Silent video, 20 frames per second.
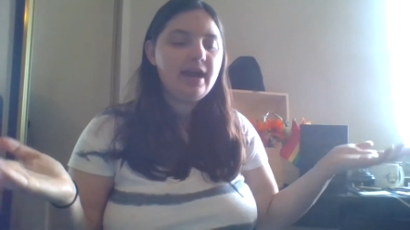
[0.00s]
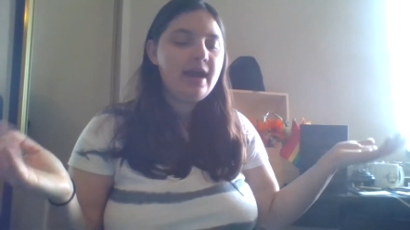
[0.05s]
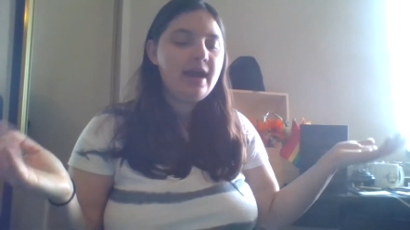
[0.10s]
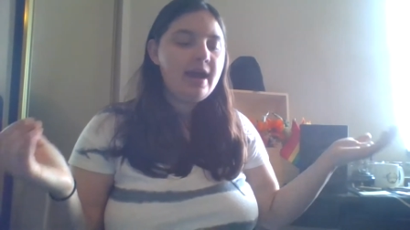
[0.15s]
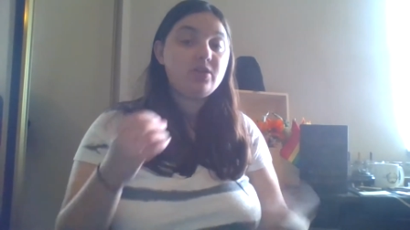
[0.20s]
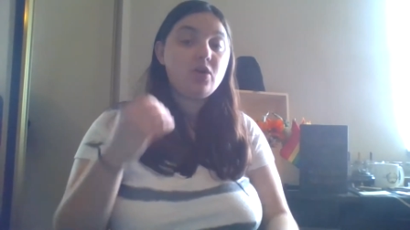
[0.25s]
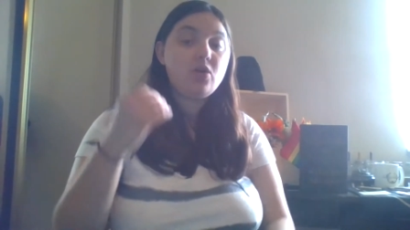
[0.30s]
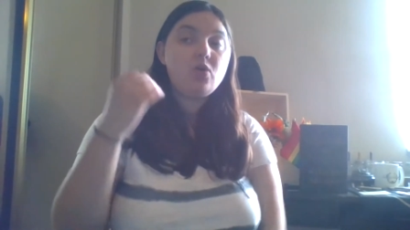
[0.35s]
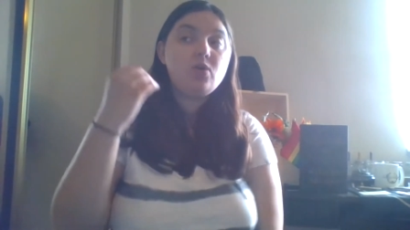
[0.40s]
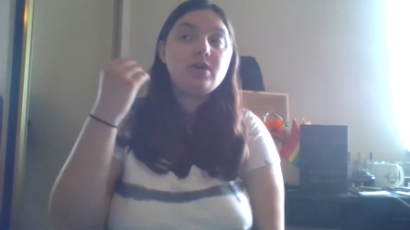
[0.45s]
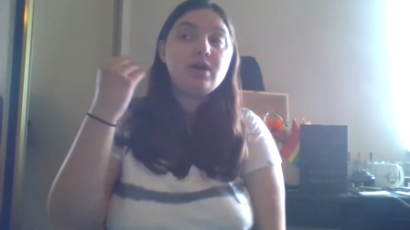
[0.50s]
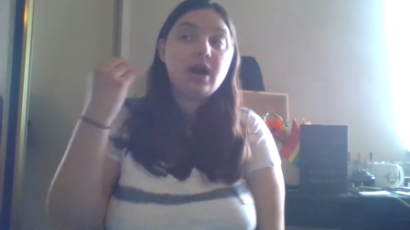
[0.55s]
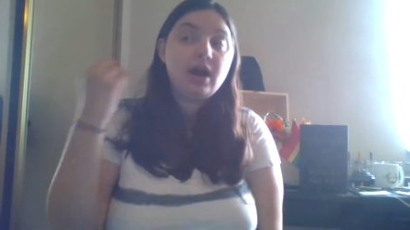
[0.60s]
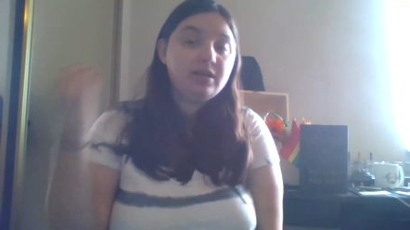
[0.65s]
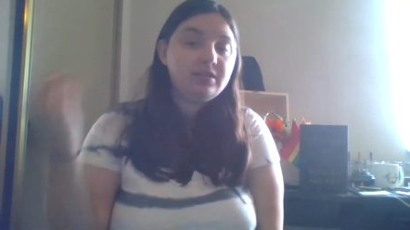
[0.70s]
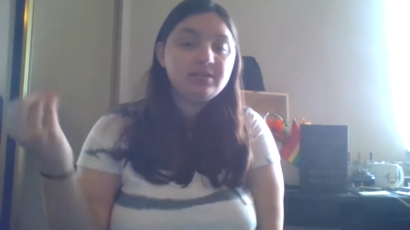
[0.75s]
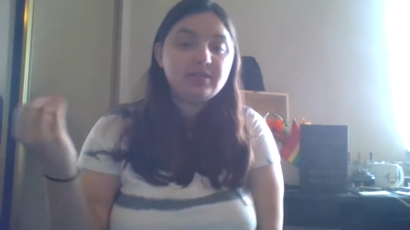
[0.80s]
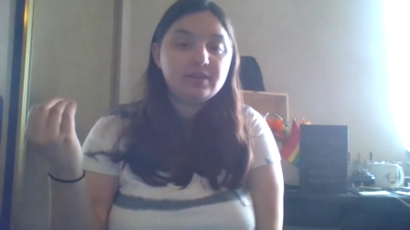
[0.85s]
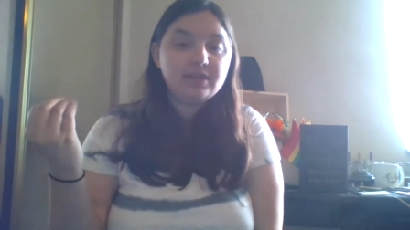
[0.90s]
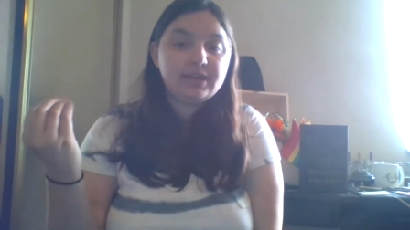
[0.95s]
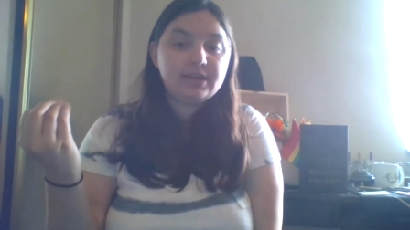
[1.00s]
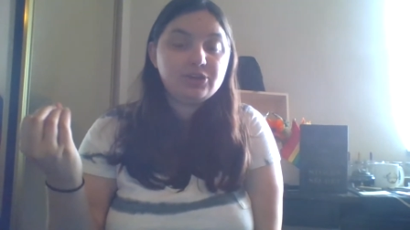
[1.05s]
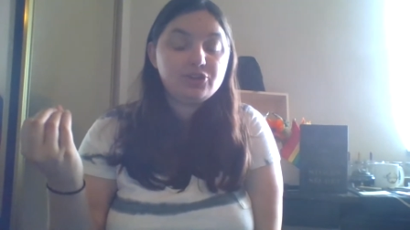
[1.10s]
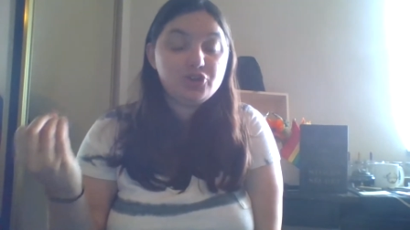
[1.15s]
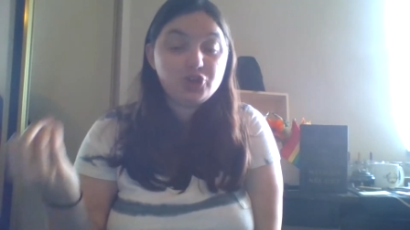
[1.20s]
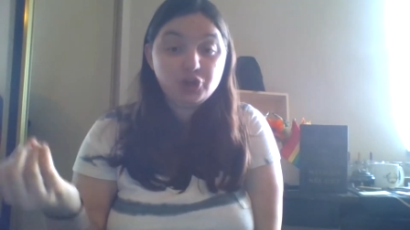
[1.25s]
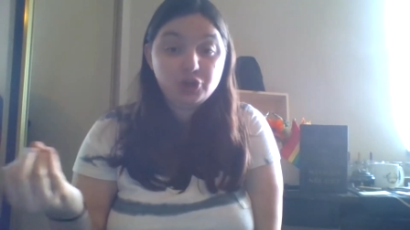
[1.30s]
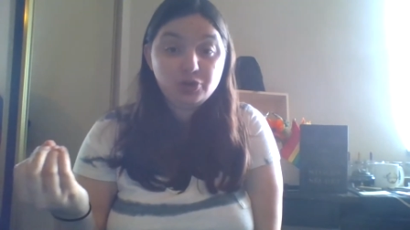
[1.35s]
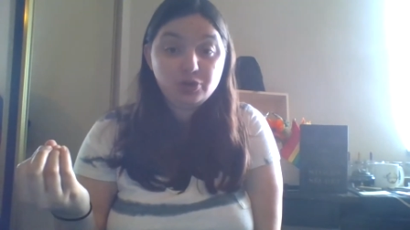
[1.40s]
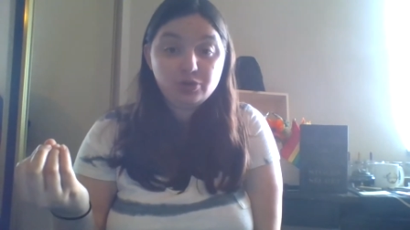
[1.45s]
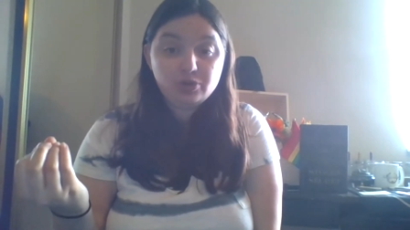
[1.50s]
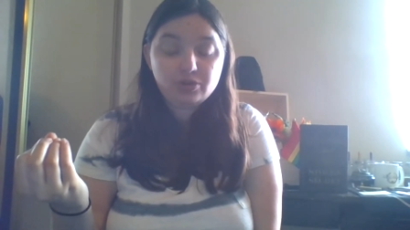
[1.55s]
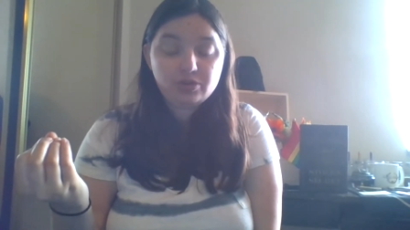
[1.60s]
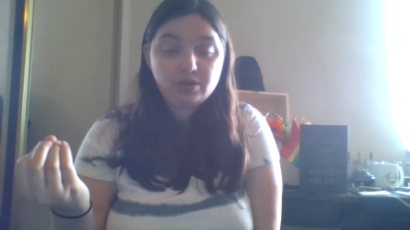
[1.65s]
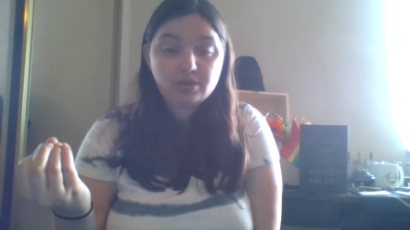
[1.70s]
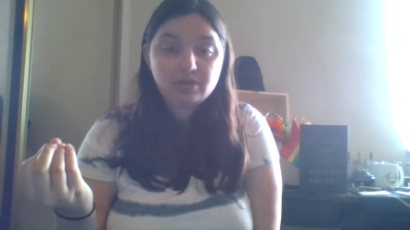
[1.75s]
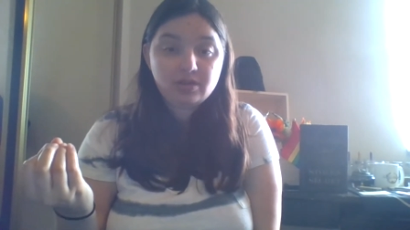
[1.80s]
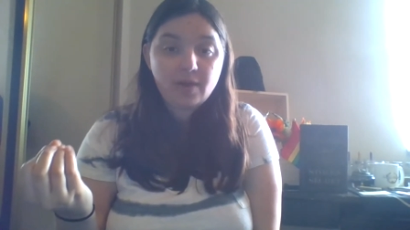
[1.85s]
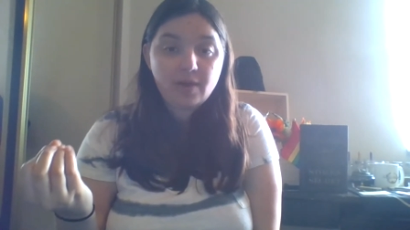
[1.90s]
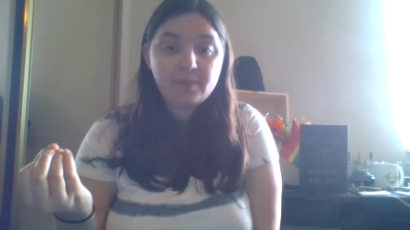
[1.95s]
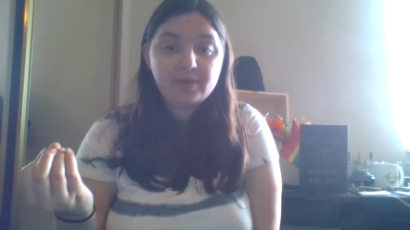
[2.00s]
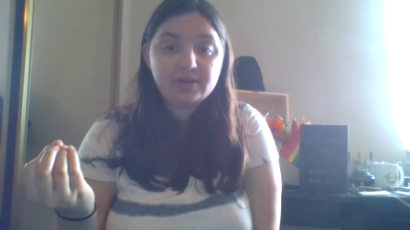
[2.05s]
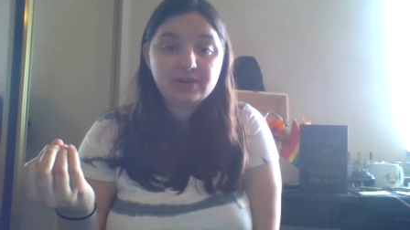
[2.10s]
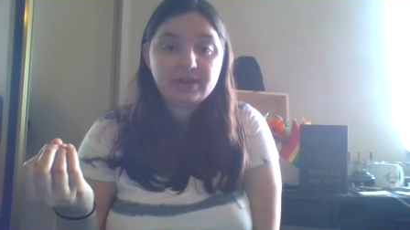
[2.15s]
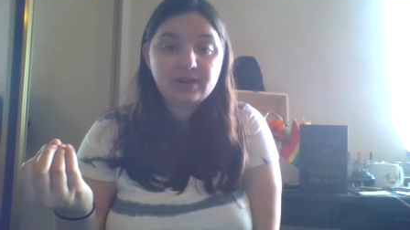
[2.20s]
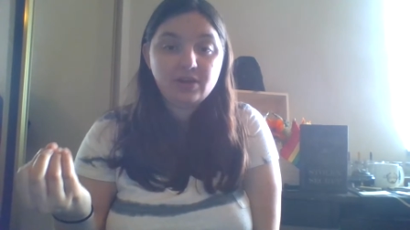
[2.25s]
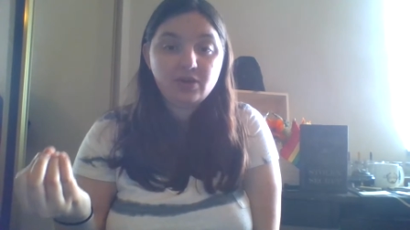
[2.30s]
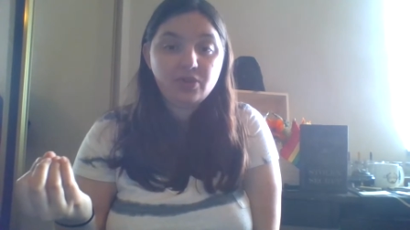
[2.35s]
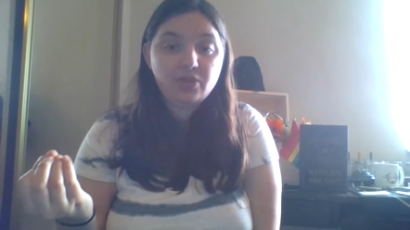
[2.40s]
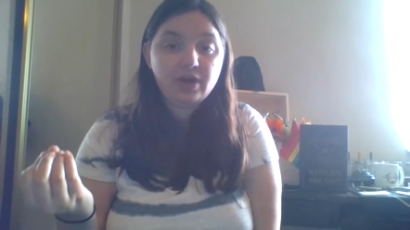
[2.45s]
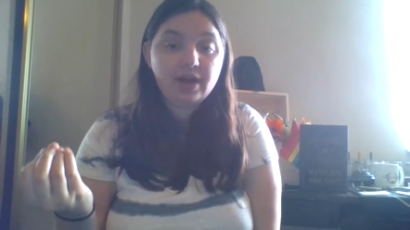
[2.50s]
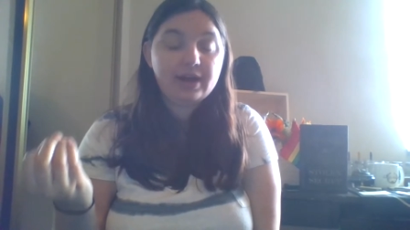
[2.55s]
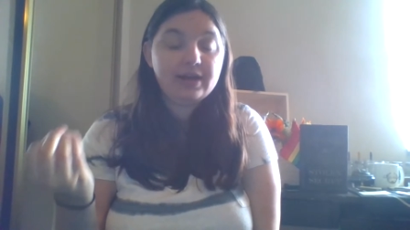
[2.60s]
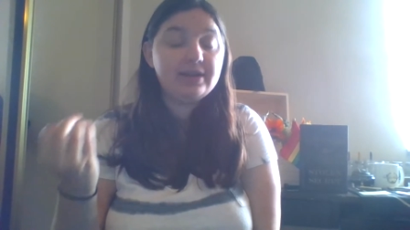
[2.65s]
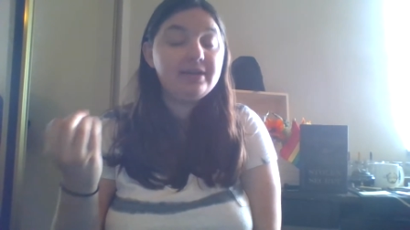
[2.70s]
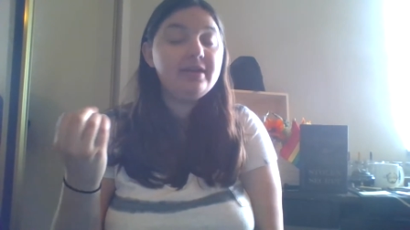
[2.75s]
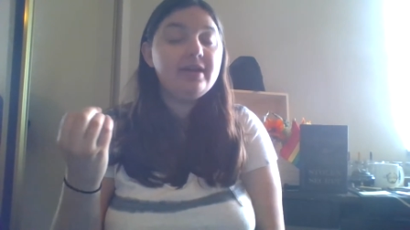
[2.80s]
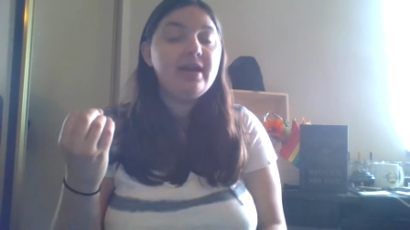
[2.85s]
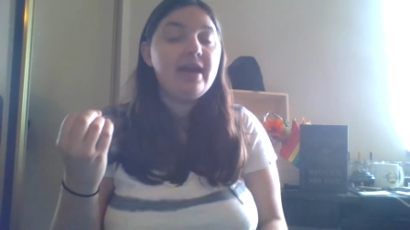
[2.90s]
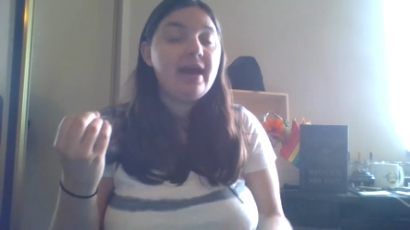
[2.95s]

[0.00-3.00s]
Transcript: So Kanza can choose to summon Keelthine,